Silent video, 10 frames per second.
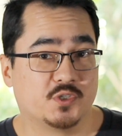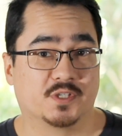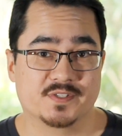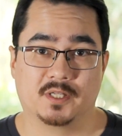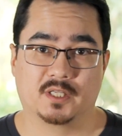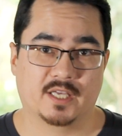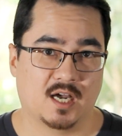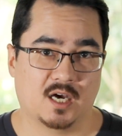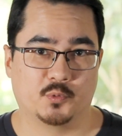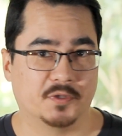you could sell a
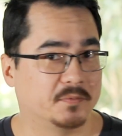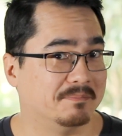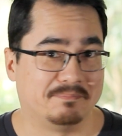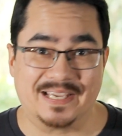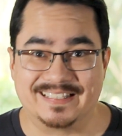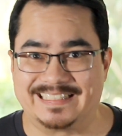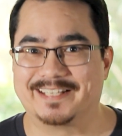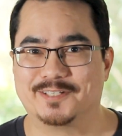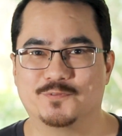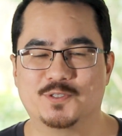car with barely
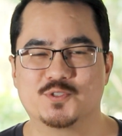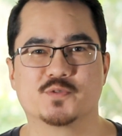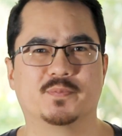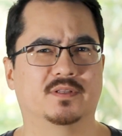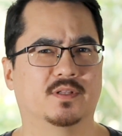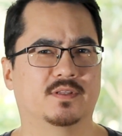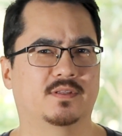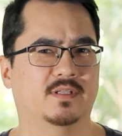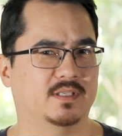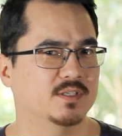any features, but the
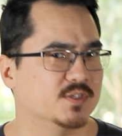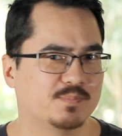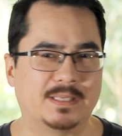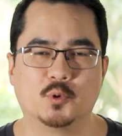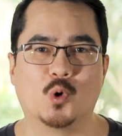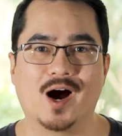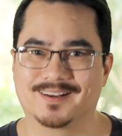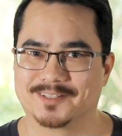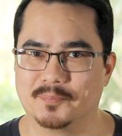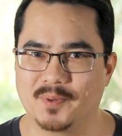thing is, people
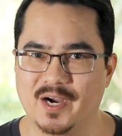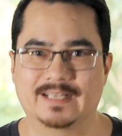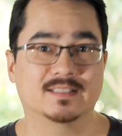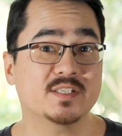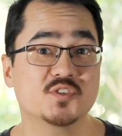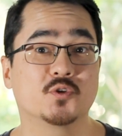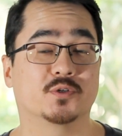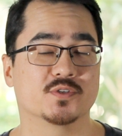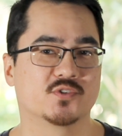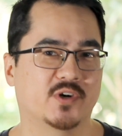aren't going to buy it, at least not
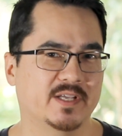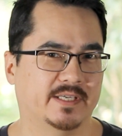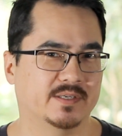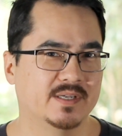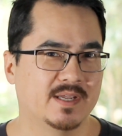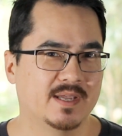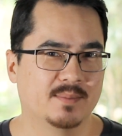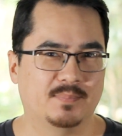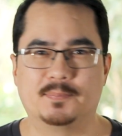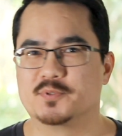in Australia.
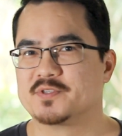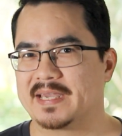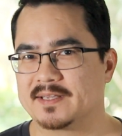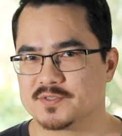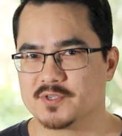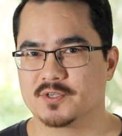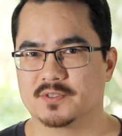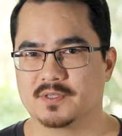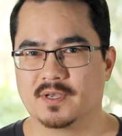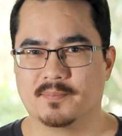People demand a
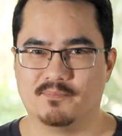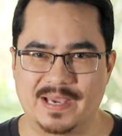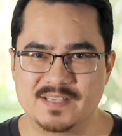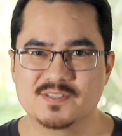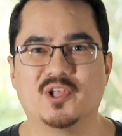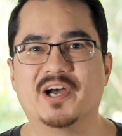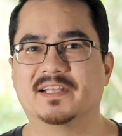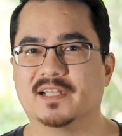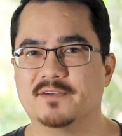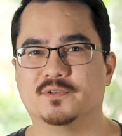certain
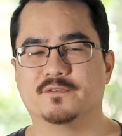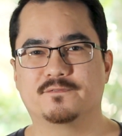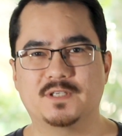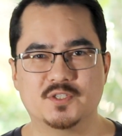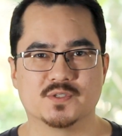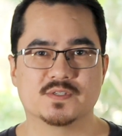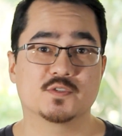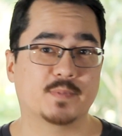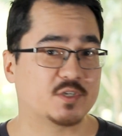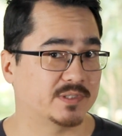baseline level of features,
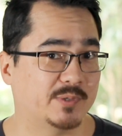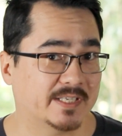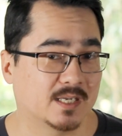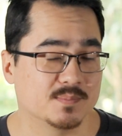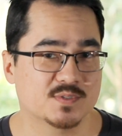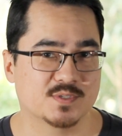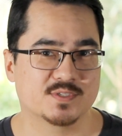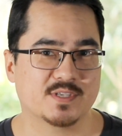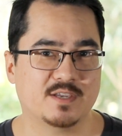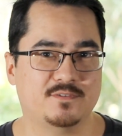especially when it comes to
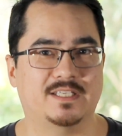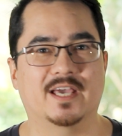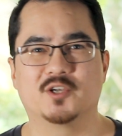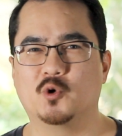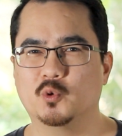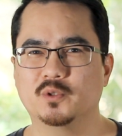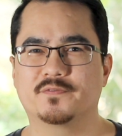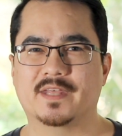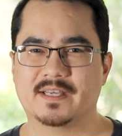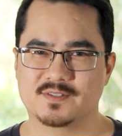safety, and all
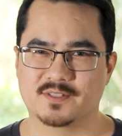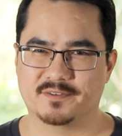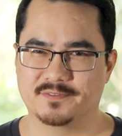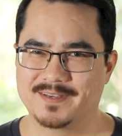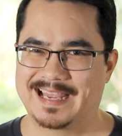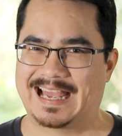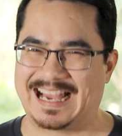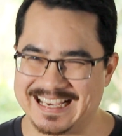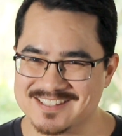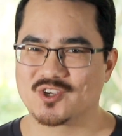of that stuff
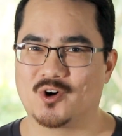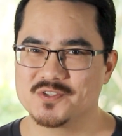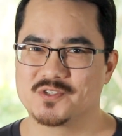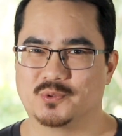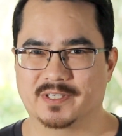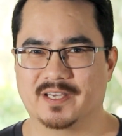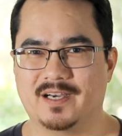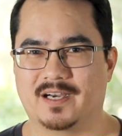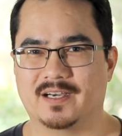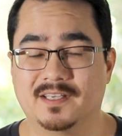adds cost to a
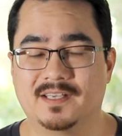car.